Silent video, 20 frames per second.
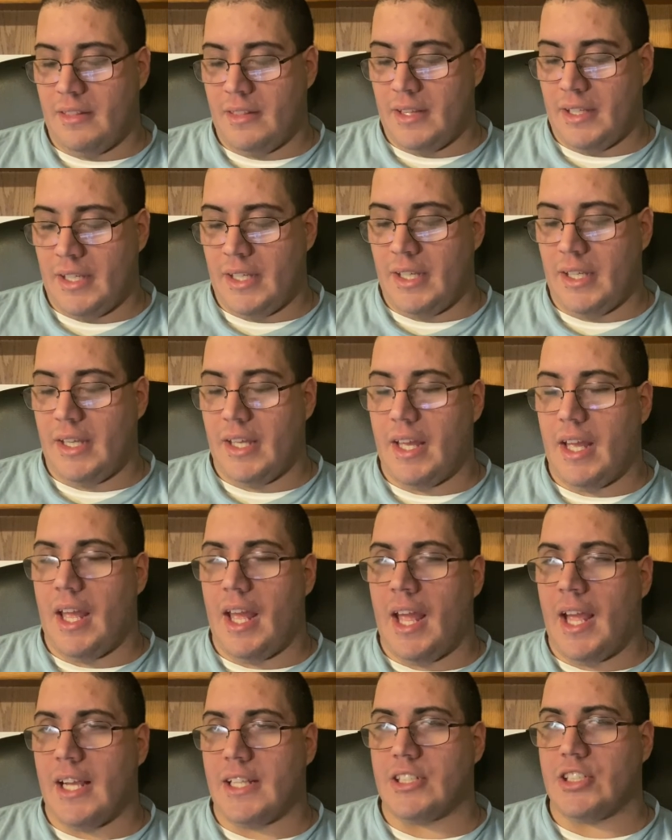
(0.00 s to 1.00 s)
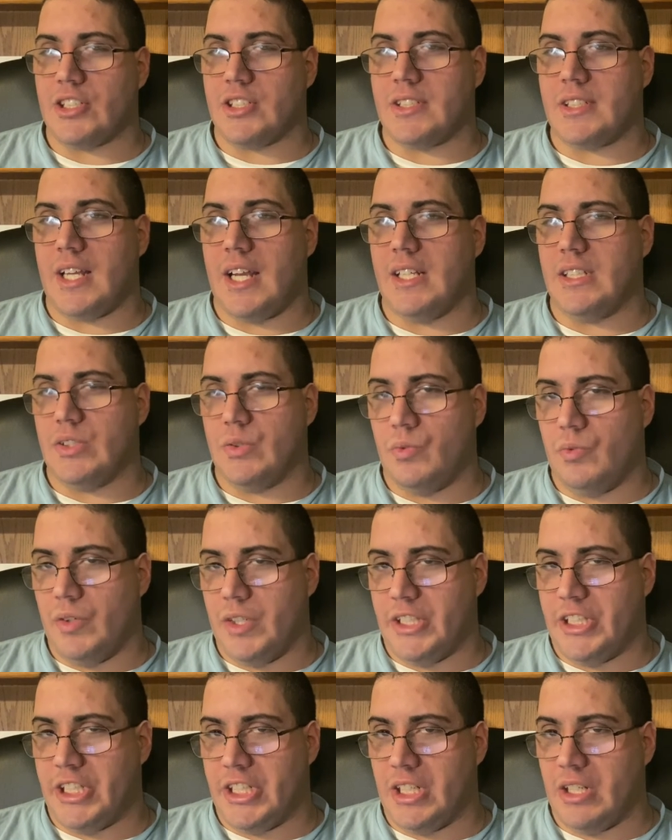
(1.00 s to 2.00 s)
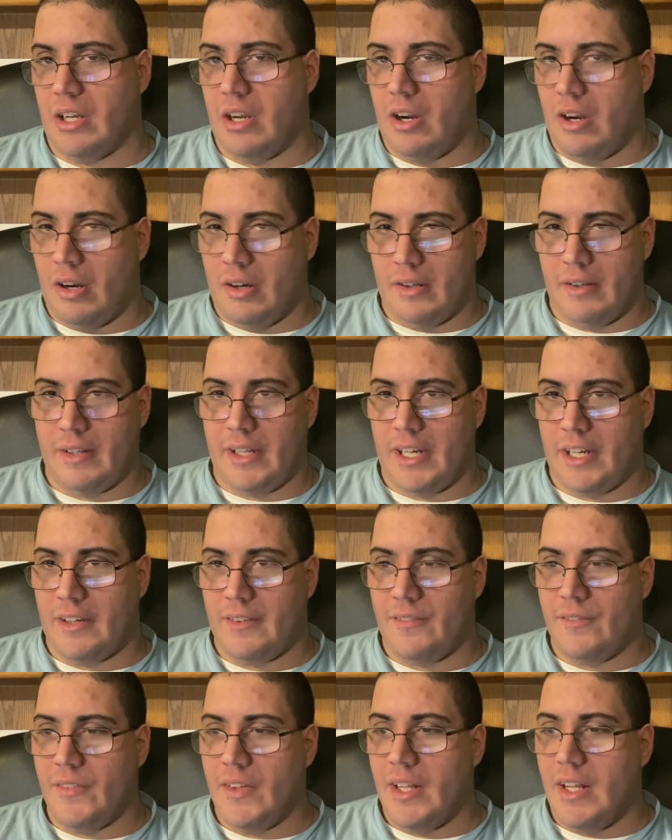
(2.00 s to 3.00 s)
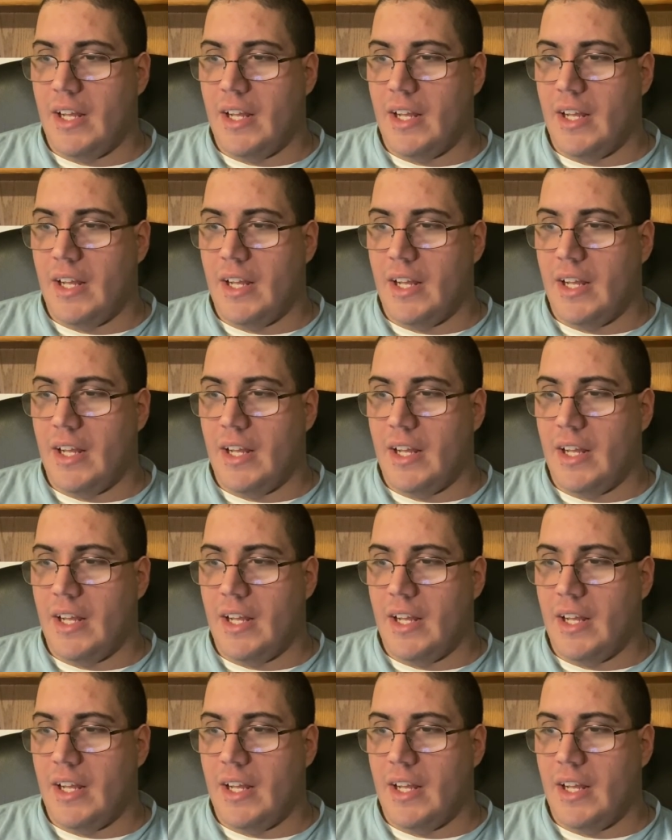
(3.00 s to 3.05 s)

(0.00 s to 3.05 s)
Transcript: the exercise widget on there.